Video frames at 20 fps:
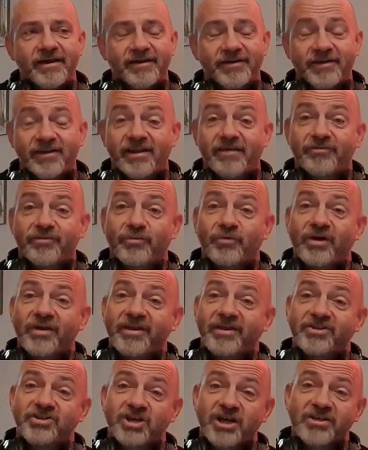And I love the way
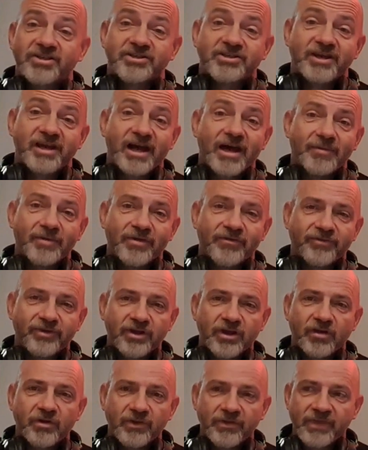they changed it up. They've, you
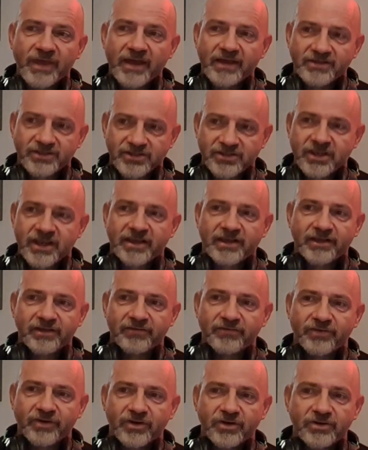know, in that
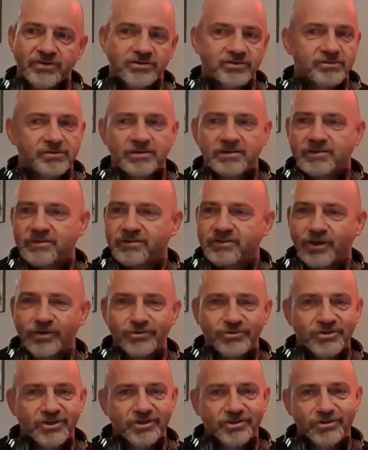second verse, don't
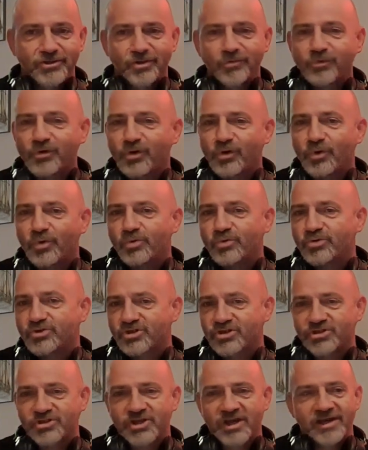stick to the rules,
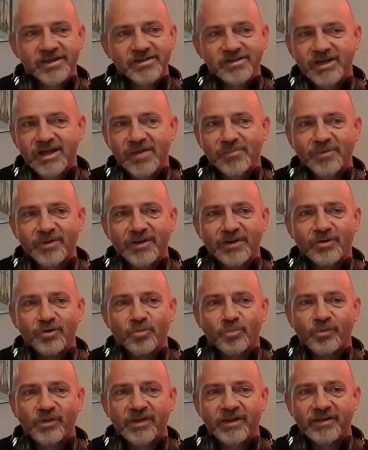just change it up a little
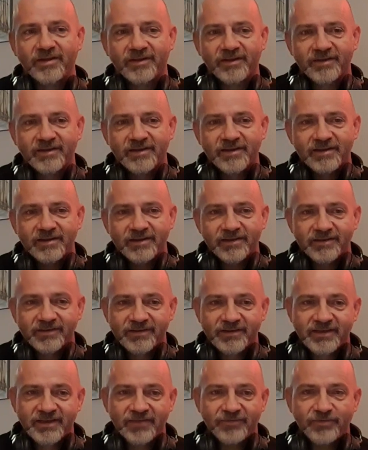bit,
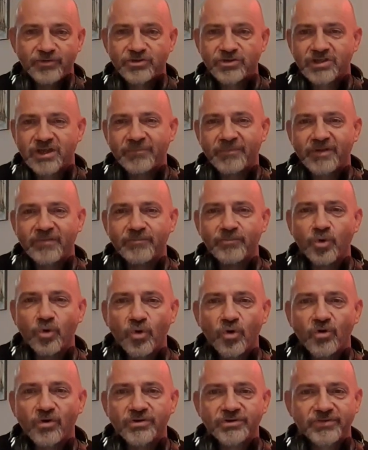give you something
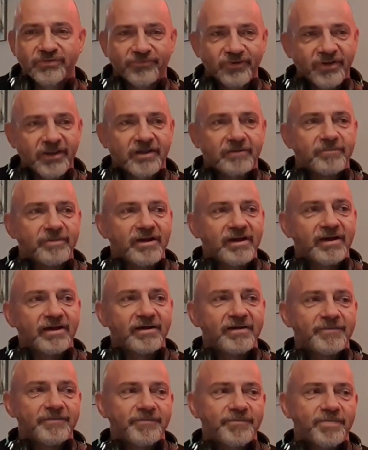more to think
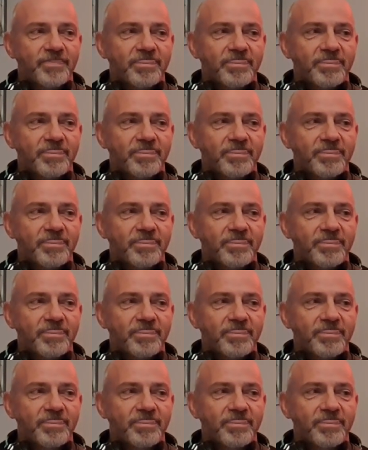about.